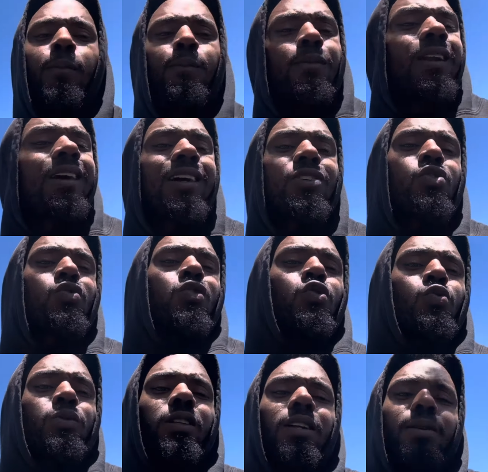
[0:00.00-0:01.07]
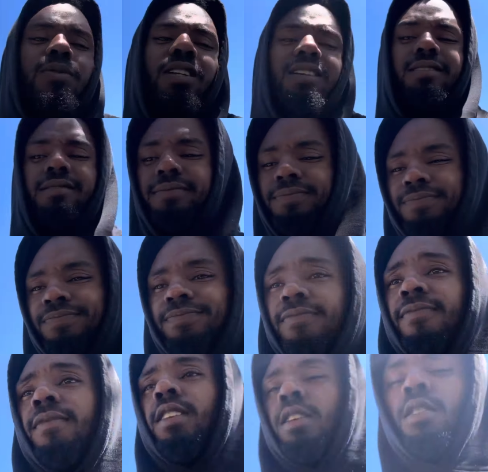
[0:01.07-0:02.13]
But I got George with the upset.
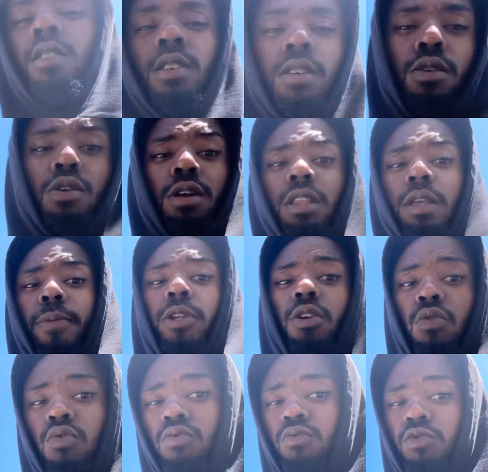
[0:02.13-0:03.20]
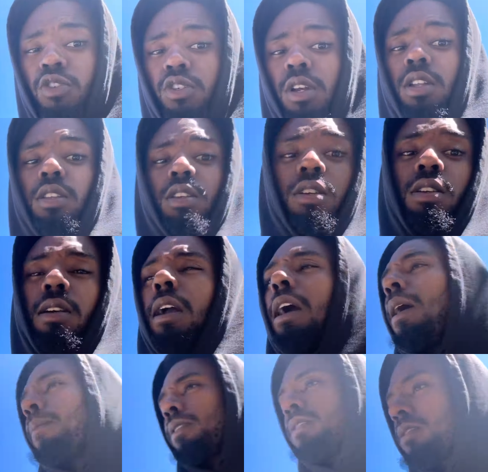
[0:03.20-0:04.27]
Y'all let me know what y'all think in the
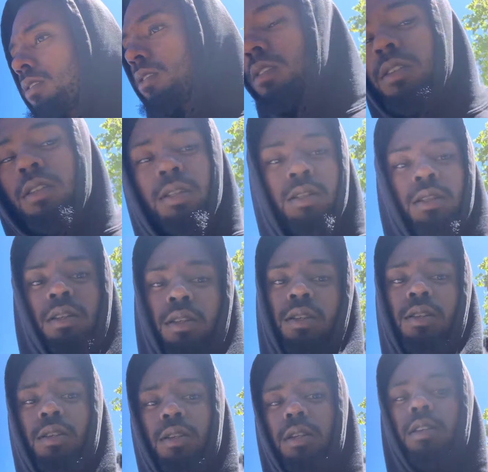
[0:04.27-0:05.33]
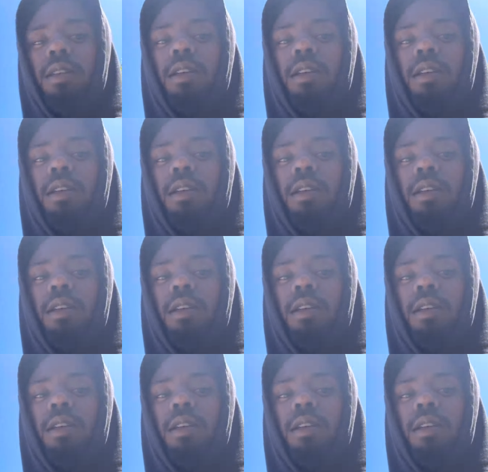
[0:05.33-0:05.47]
comments. You know